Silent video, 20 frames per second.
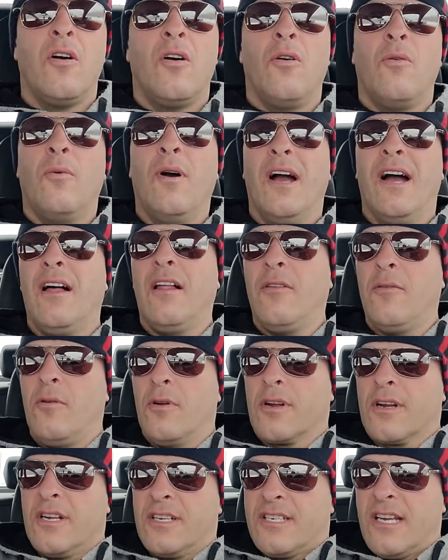Well,
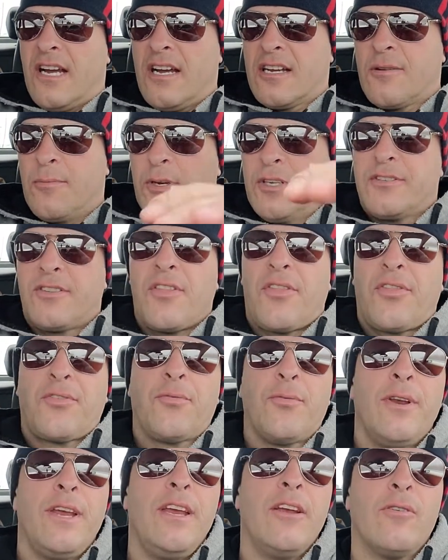we're going to talk about the
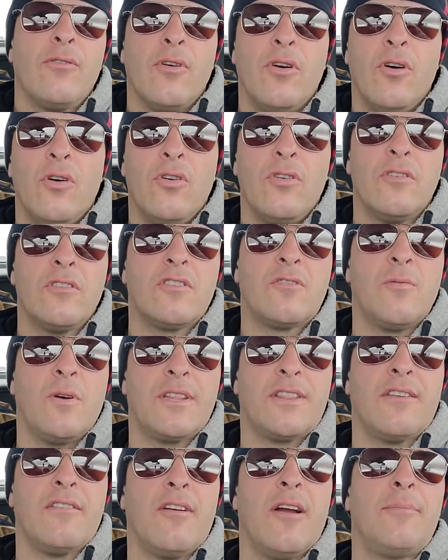three-year-olds,
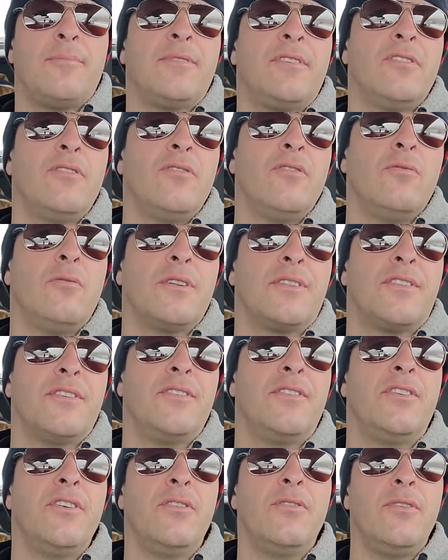what they're up to, what
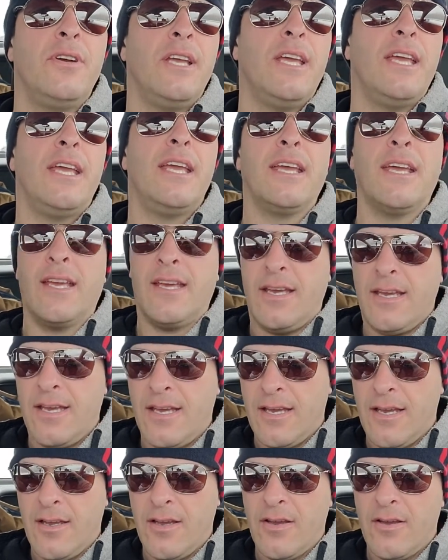they're doing,
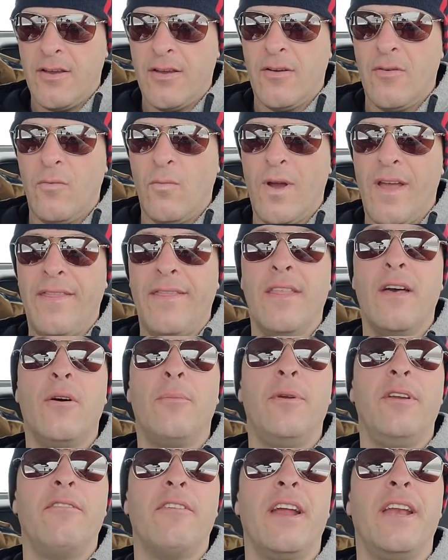when they'll
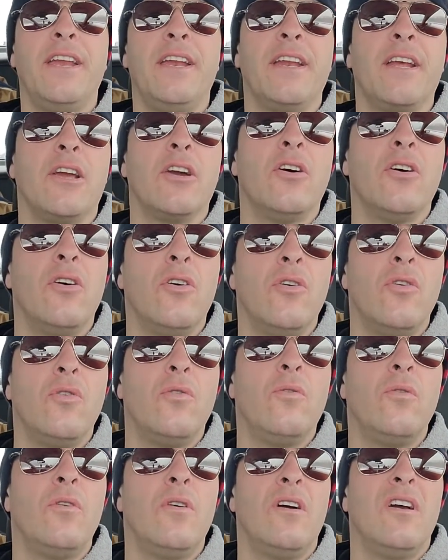be ready to
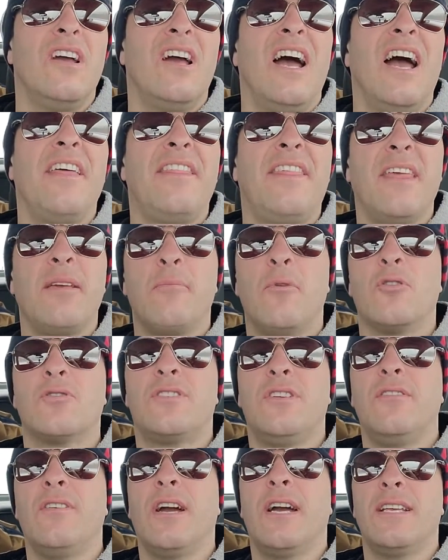go. I think most
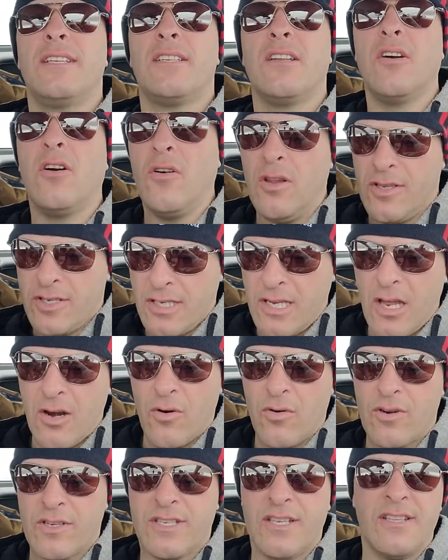of you guys know, there's a lot
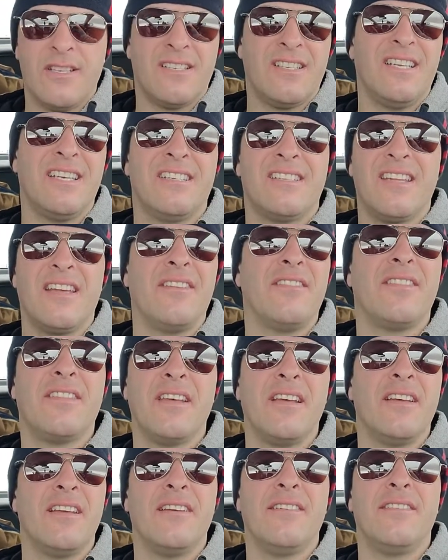of horses on this list, that
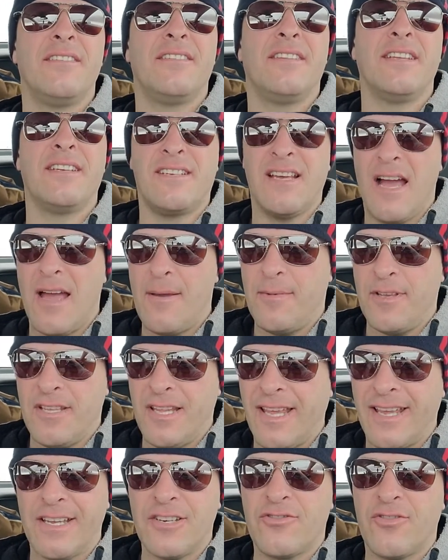the time,
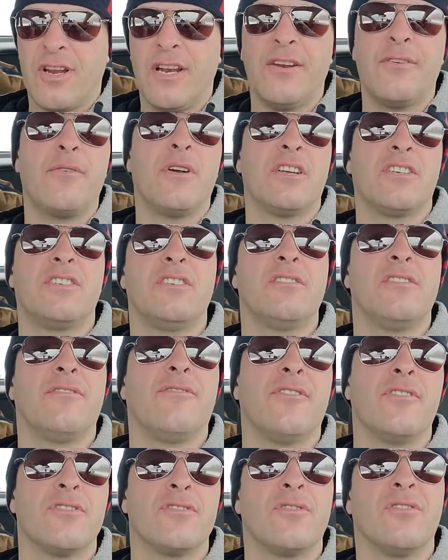like Adrenaline Rush is their
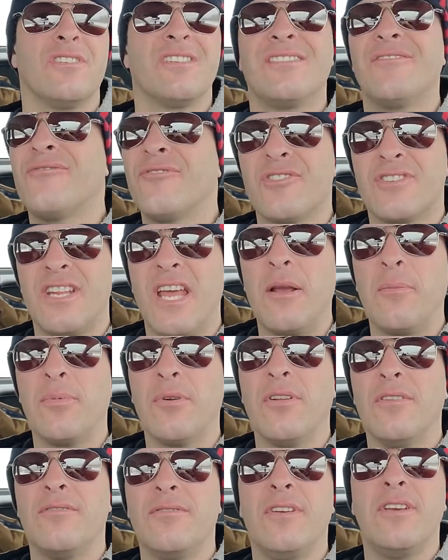first horse, first
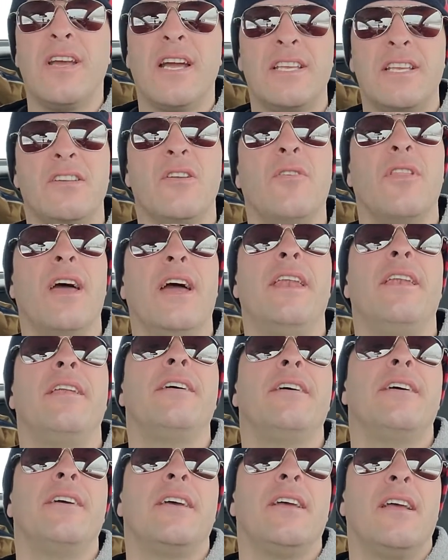April, you guys know
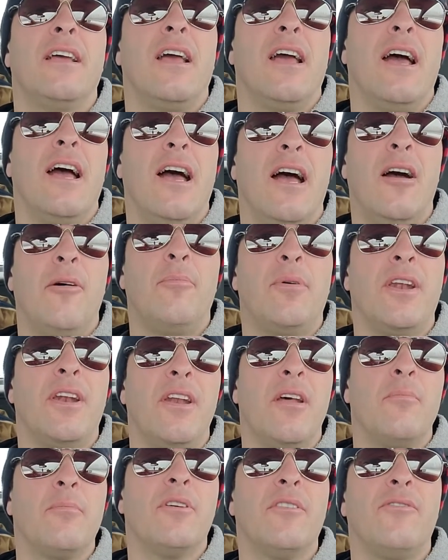that. But a
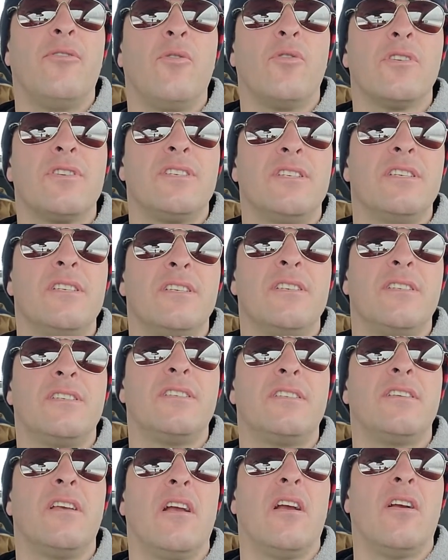number of
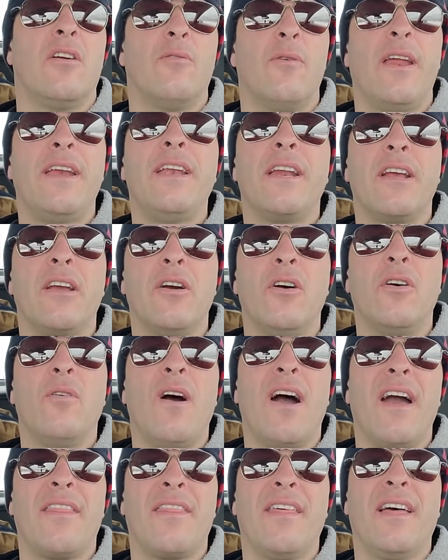horses are ready to
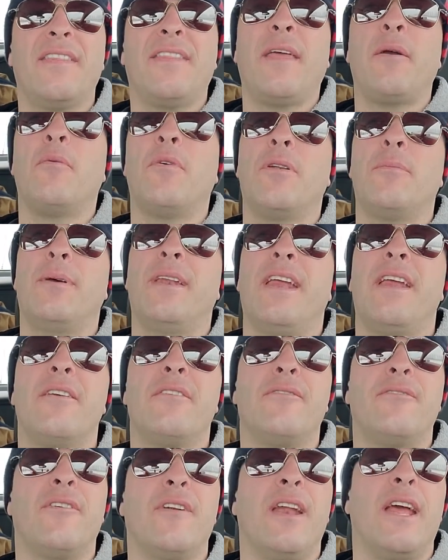go. I thought they would have been
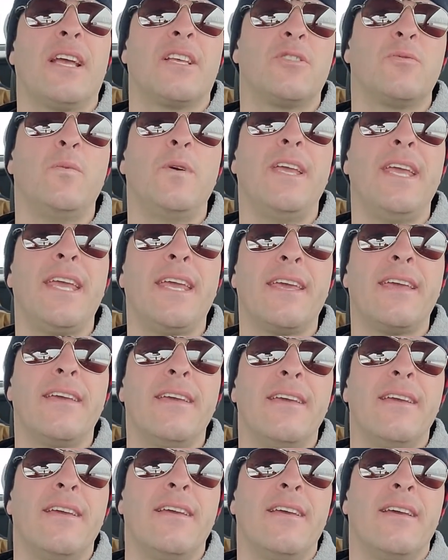entered for next week.
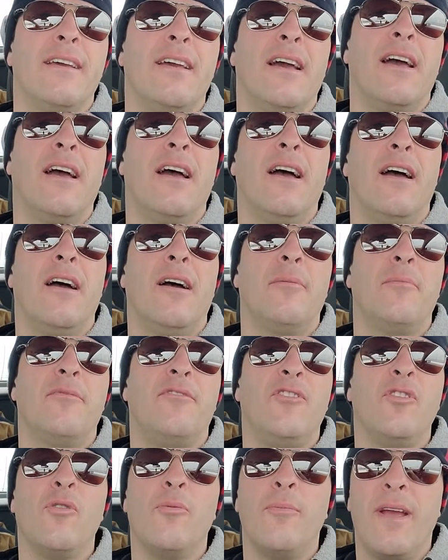A
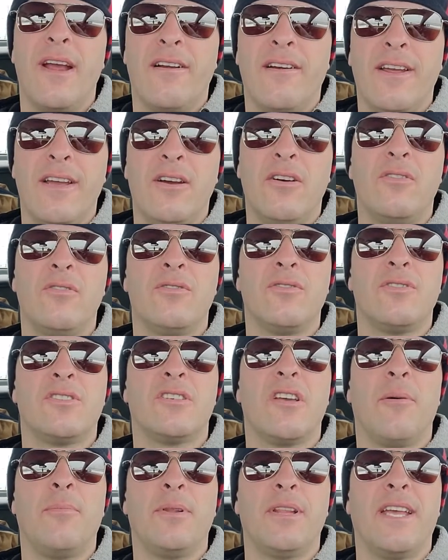few of Mario's,
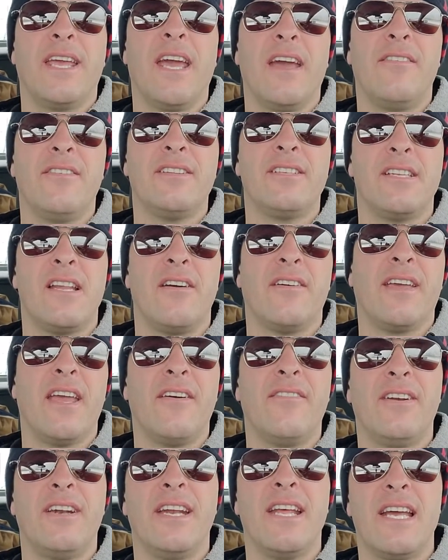a couple of Kevin's. Now,
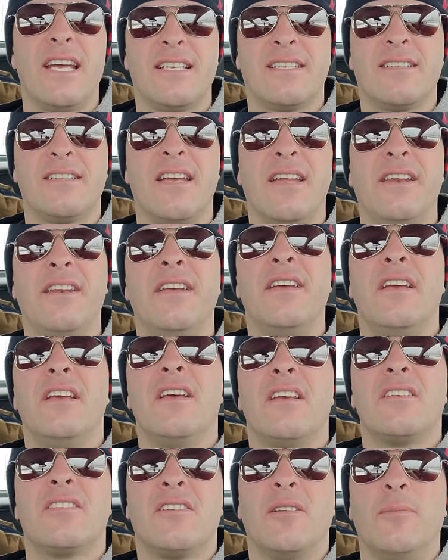Kevin had asked that
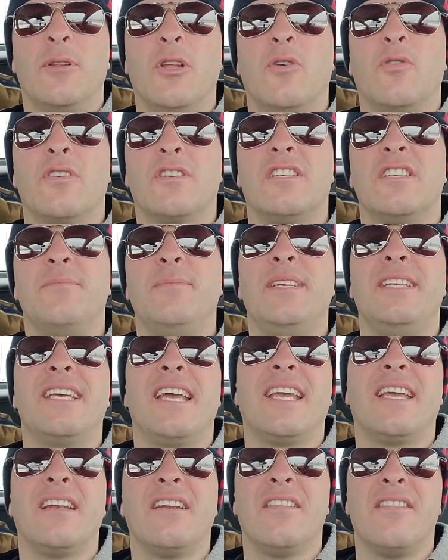some of the horses be
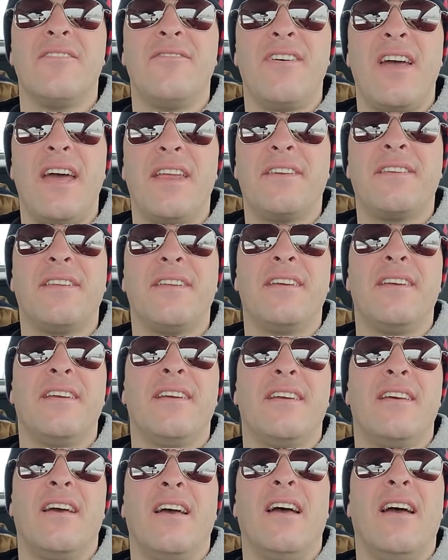taken to the
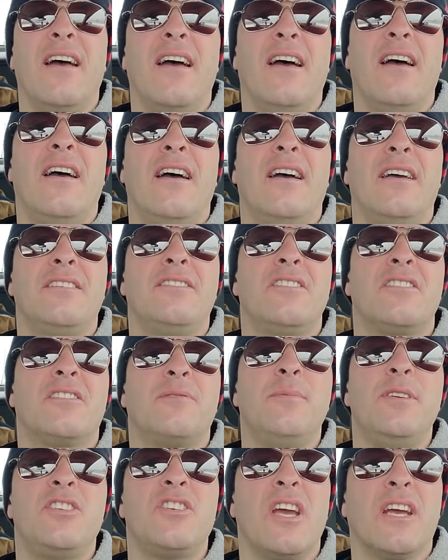vet just
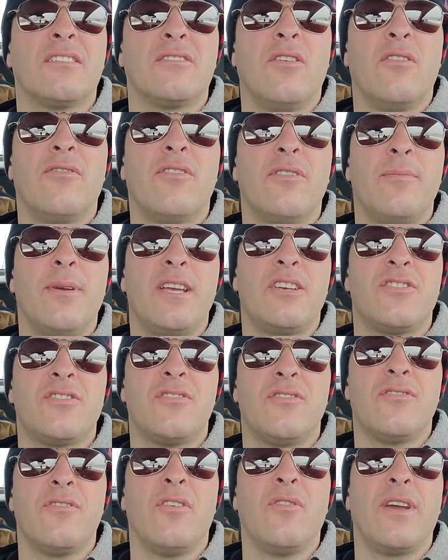to be checked over to make
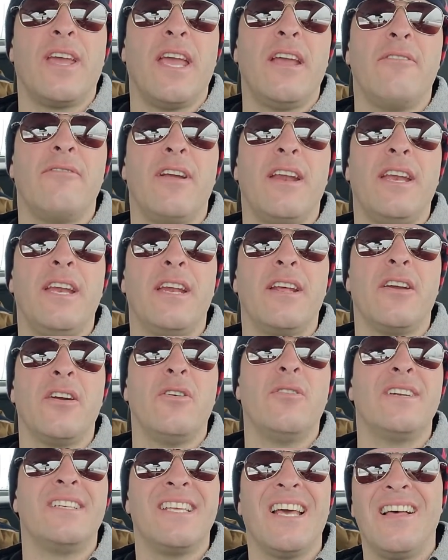sure they're okay, ready to
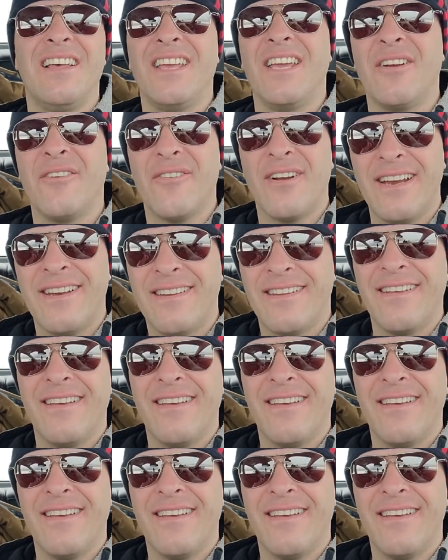go. Italian Grit